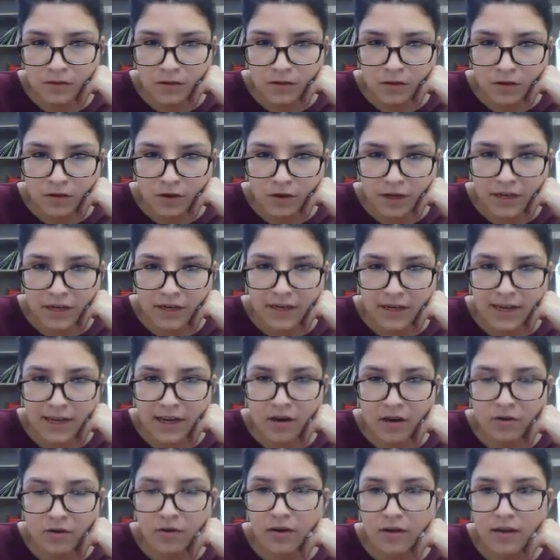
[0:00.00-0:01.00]
right,
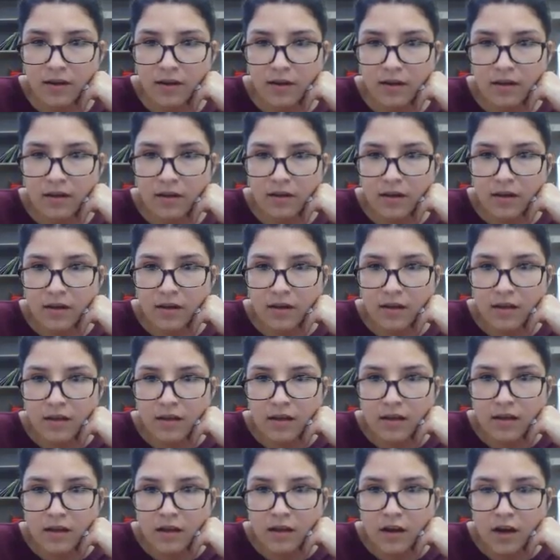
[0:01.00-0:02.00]
now,
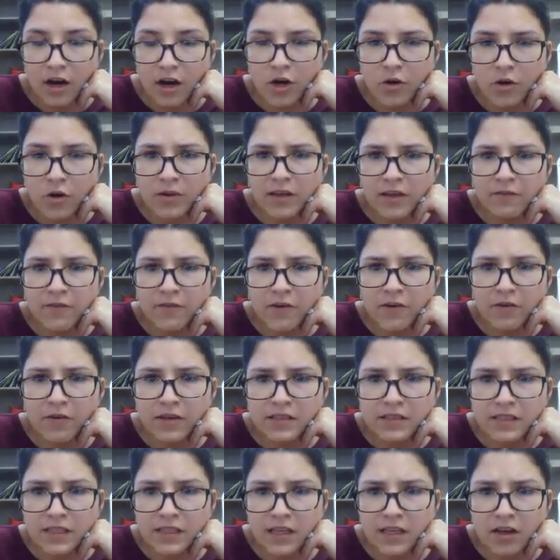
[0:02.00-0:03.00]
are we
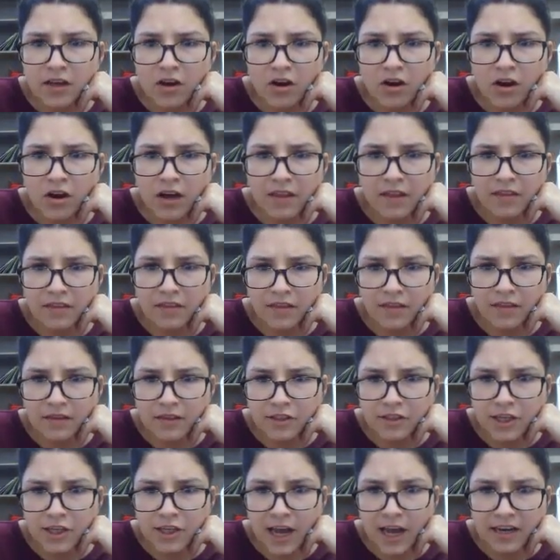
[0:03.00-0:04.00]
focusing on
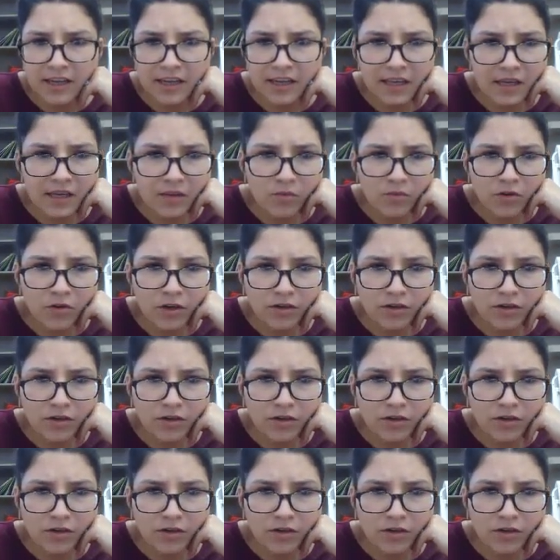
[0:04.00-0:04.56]
Chaddock anymore?